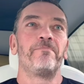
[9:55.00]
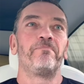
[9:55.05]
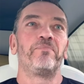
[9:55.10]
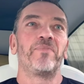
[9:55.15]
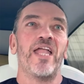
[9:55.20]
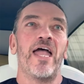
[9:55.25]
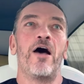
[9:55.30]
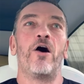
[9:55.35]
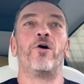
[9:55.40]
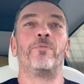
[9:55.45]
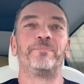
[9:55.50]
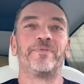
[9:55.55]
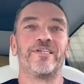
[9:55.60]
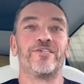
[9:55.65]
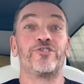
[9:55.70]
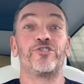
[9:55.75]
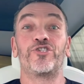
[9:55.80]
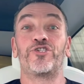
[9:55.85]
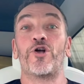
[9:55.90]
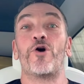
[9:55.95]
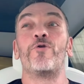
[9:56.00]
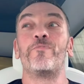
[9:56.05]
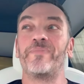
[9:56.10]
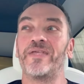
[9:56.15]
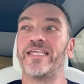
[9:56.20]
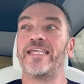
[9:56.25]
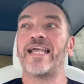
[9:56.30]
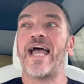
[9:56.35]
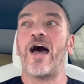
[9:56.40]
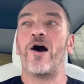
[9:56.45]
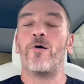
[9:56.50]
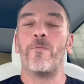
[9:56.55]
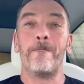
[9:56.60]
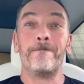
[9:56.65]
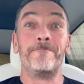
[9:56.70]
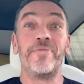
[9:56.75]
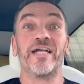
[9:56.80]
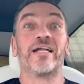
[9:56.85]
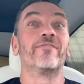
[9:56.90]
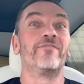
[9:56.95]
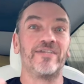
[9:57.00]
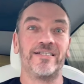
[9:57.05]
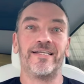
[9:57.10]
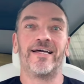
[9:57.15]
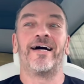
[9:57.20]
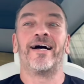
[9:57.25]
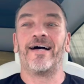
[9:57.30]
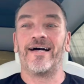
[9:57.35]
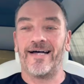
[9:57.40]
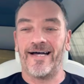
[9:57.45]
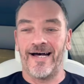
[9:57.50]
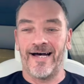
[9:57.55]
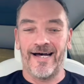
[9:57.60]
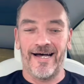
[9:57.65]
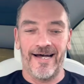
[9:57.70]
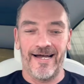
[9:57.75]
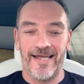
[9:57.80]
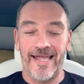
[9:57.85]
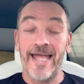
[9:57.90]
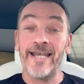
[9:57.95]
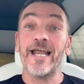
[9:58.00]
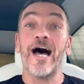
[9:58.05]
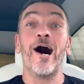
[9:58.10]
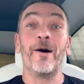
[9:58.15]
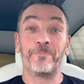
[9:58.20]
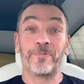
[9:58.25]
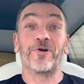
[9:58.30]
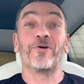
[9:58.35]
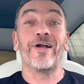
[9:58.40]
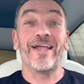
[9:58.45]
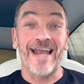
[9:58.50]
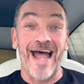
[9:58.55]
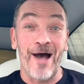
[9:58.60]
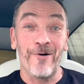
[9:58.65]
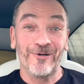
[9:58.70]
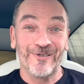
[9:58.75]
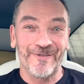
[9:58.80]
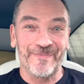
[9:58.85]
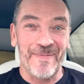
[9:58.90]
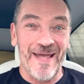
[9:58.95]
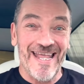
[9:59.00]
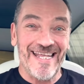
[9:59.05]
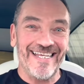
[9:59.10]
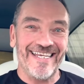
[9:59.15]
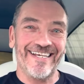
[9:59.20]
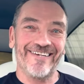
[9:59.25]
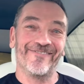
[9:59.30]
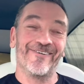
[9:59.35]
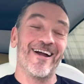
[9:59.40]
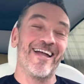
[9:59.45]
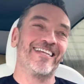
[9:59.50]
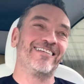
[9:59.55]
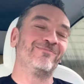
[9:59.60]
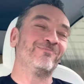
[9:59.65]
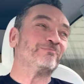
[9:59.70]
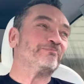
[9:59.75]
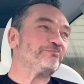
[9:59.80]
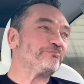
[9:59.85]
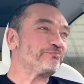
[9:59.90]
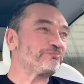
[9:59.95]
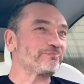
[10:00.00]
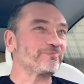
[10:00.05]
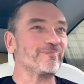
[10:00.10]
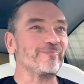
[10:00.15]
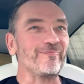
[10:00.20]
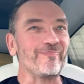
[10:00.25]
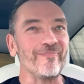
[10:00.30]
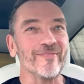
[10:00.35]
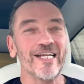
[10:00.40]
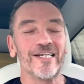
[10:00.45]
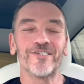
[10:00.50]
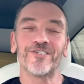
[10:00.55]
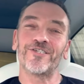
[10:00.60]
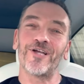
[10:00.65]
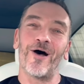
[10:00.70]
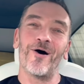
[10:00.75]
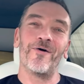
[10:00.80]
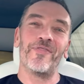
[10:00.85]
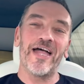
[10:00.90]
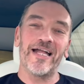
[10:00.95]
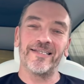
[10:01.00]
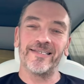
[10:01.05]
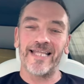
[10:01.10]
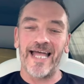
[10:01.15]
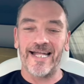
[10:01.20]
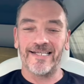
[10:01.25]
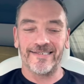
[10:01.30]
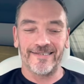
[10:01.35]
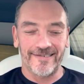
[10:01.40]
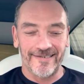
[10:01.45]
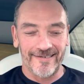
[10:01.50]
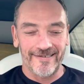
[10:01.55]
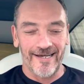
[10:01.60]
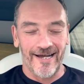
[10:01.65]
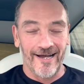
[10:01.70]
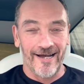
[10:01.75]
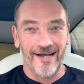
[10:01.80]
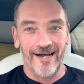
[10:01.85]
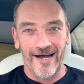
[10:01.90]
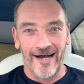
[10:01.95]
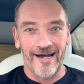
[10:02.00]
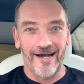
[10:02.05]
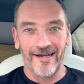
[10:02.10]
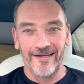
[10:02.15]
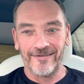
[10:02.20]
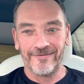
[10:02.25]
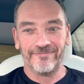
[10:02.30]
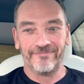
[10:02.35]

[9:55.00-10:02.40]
helped show me how big of an upgrade I was making, right? So that's a